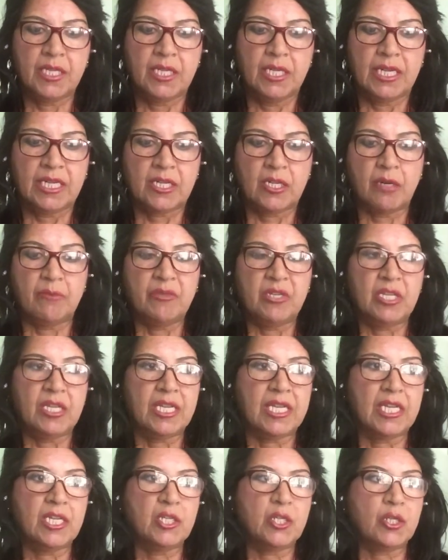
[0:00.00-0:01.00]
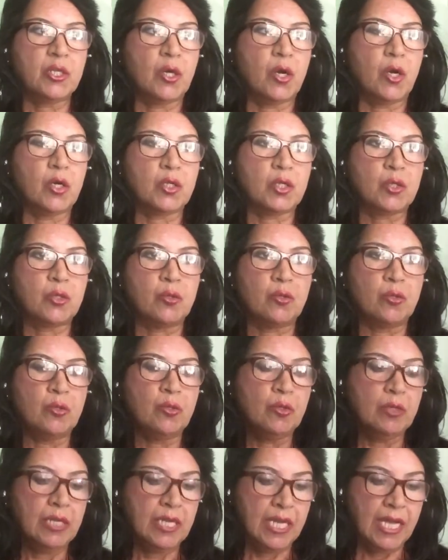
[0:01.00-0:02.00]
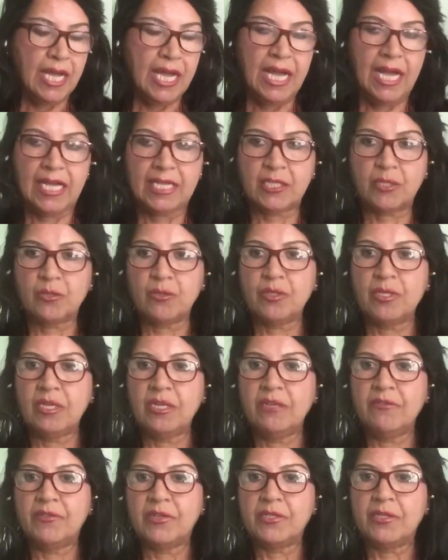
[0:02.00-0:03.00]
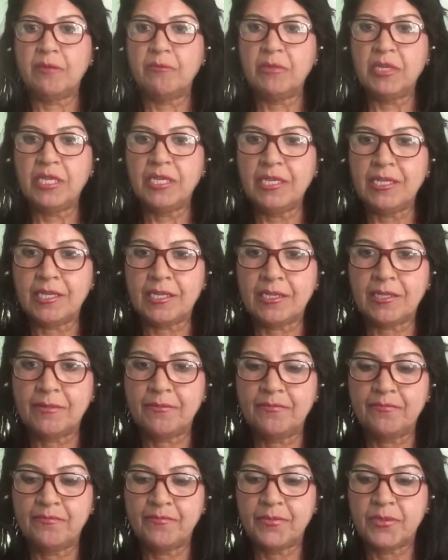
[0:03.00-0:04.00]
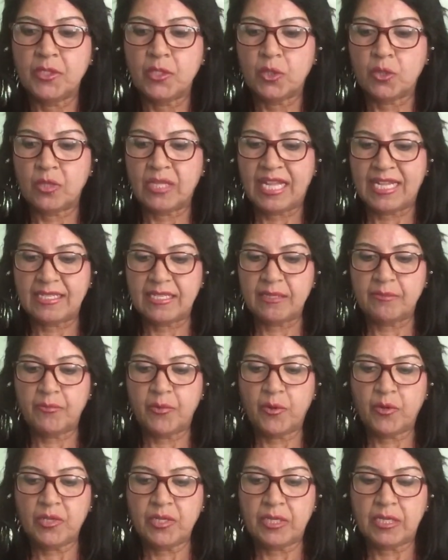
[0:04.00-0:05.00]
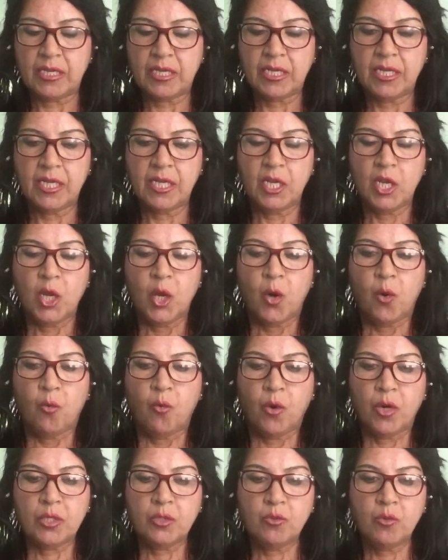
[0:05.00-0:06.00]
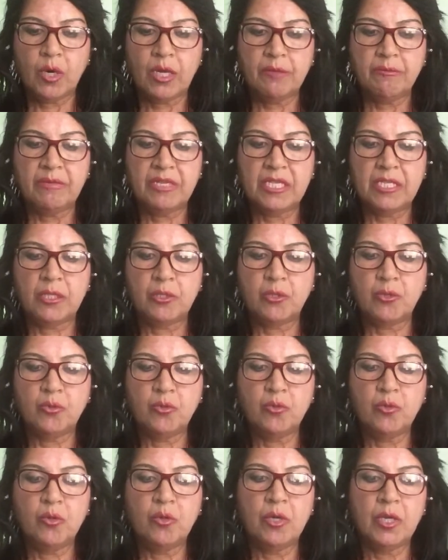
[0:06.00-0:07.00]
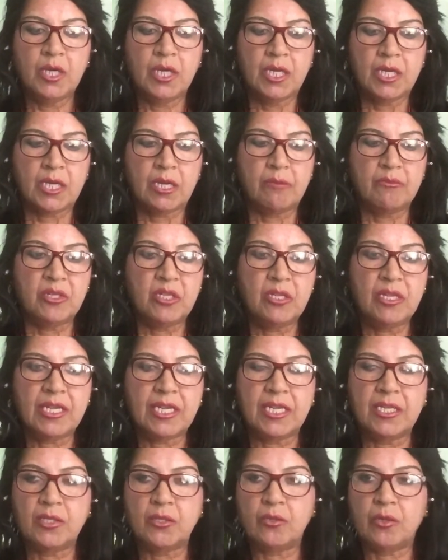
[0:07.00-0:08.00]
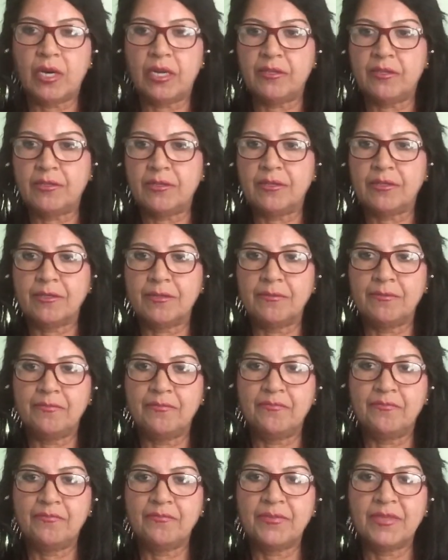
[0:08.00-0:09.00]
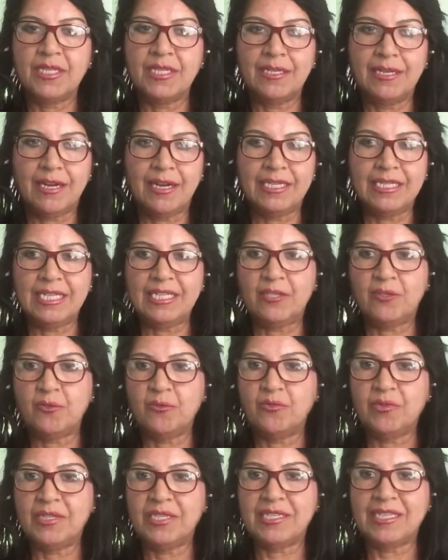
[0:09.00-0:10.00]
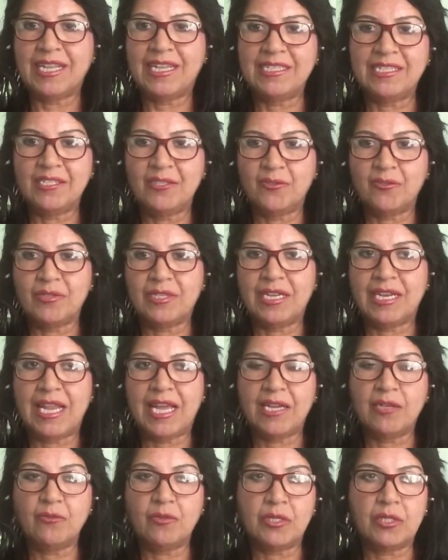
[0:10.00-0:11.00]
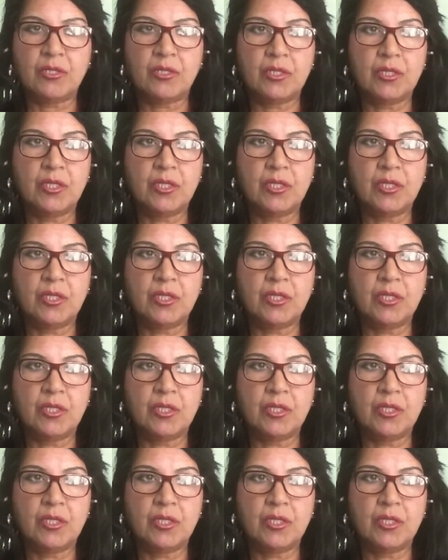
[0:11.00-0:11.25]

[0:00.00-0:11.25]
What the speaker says: Communication also has to deliver the meaning. So that's important. What do I mean to communicate to others? I need to bring that into the language.